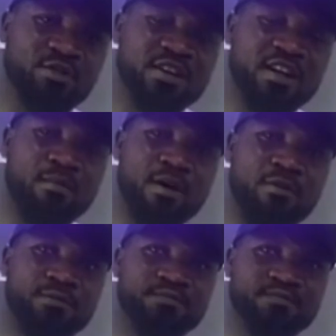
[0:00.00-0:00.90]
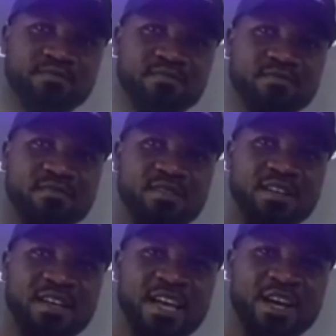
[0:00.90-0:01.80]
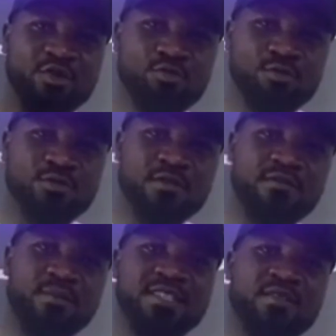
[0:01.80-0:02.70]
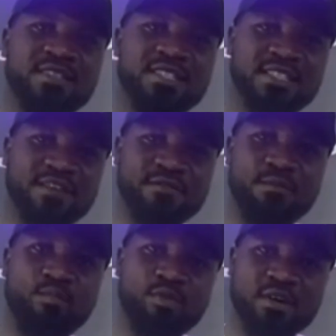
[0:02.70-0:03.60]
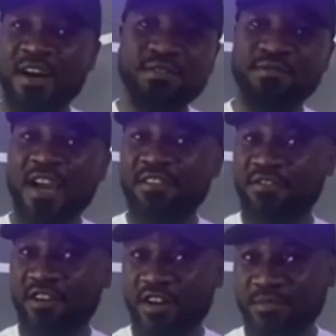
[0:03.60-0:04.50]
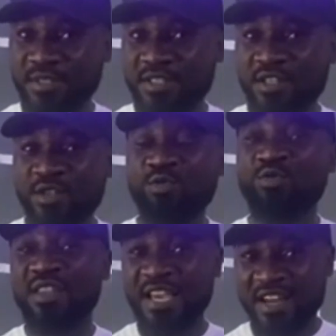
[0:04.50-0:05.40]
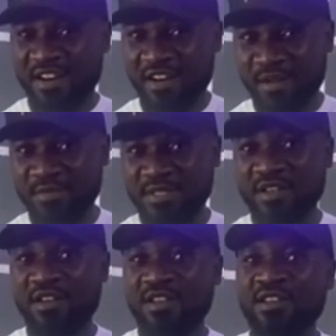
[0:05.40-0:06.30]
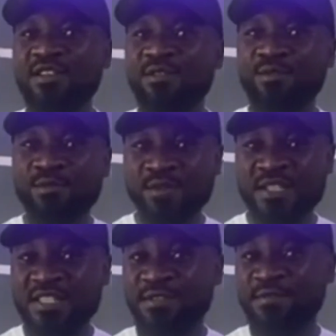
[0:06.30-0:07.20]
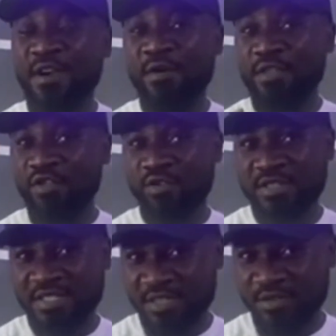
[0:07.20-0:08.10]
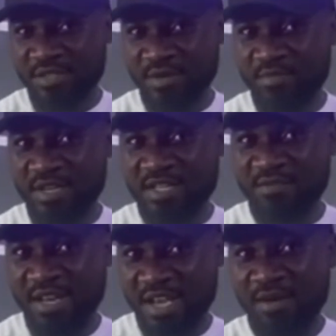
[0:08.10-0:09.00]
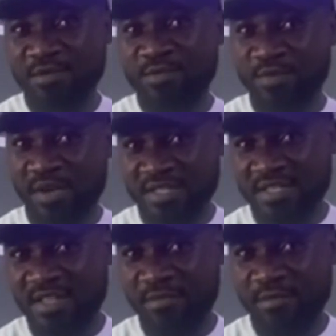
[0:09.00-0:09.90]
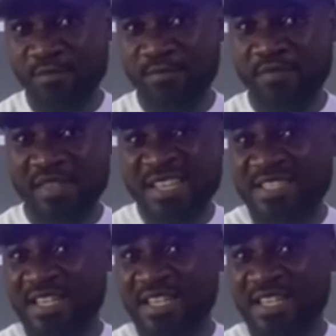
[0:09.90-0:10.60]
talking about a dose of about 7.5 grams to 10 grams, which is very toxic to the body when it comes to paracetamol. That's